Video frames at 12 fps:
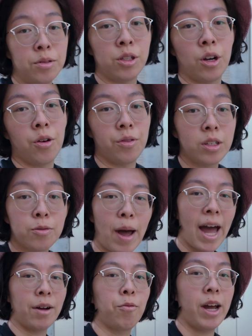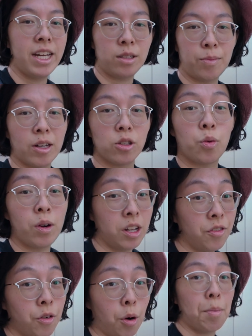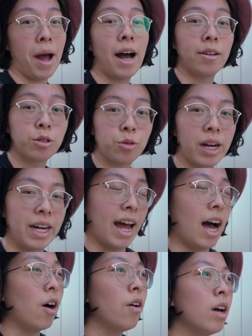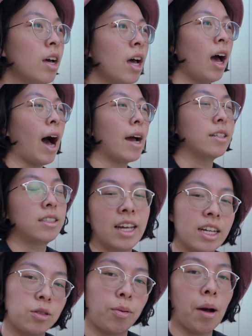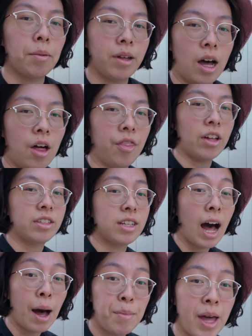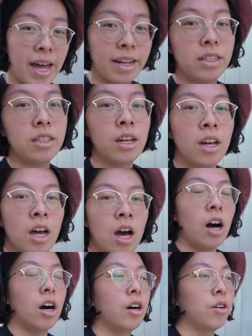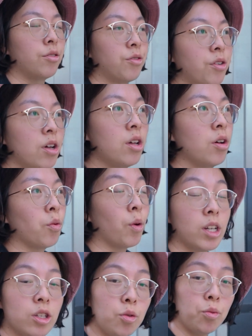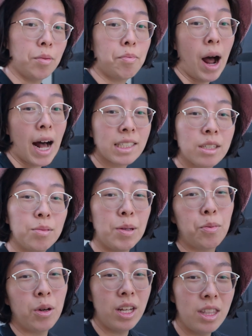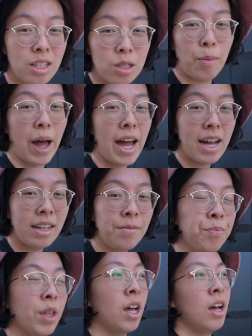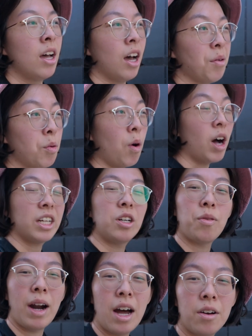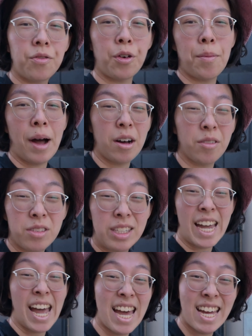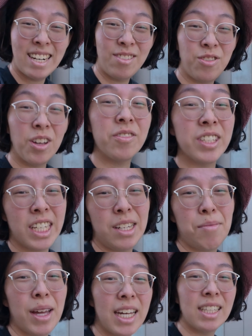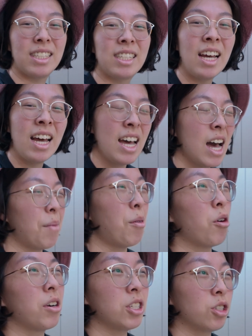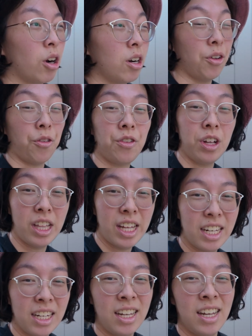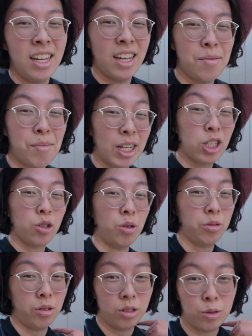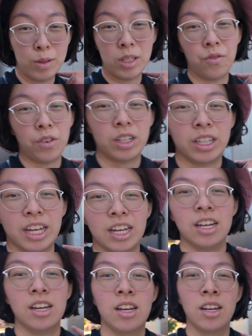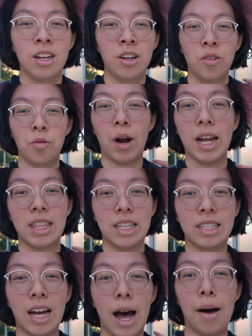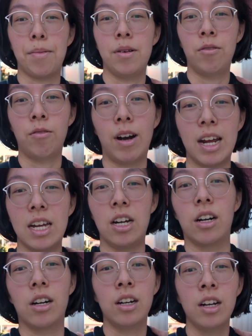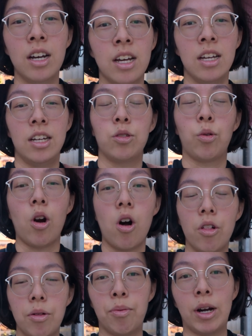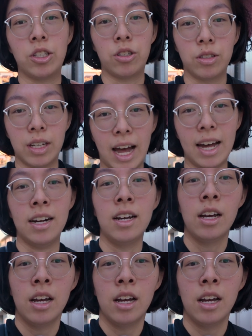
So this bag weighs about 24 pounds right now. I'd say it's probably on the top end of what you would possibly put in this bag. I've been walking around for about 10, 15 minutes. I'm already starting to feel it in my shoulders, specifically right at the top. Right here is where all the pressure is at.